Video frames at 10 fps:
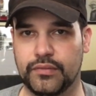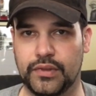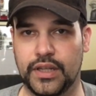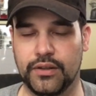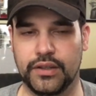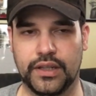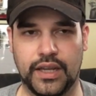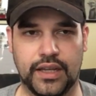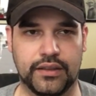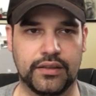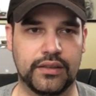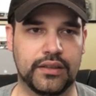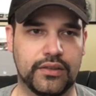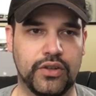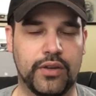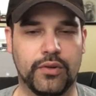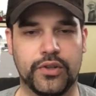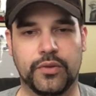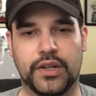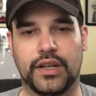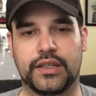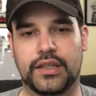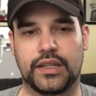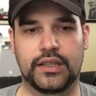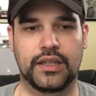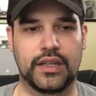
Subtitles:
later than that, January 2019,